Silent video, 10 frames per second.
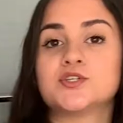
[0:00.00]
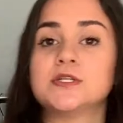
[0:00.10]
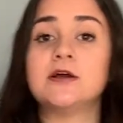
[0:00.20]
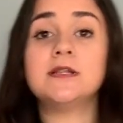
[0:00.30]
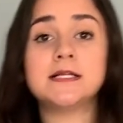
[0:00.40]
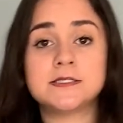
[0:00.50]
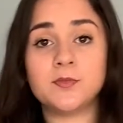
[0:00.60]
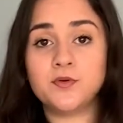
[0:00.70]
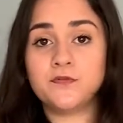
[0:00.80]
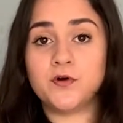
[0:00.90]
So now let's
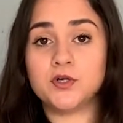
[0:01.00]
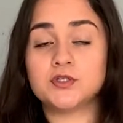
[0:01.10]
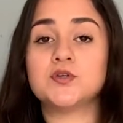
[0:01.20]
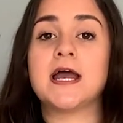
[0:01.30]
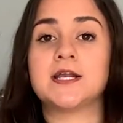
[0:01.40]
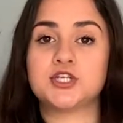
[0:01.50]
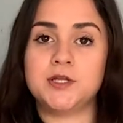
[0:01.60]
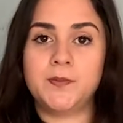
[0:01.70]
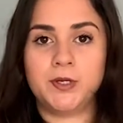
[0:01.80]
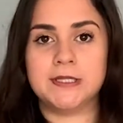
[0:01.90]
move on to
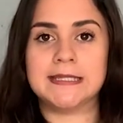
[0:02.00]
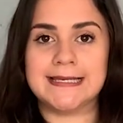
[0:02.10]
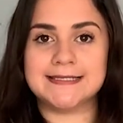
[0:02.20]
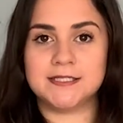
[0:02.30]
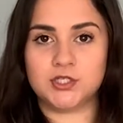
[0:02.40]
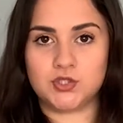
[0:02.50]
actually putting things in the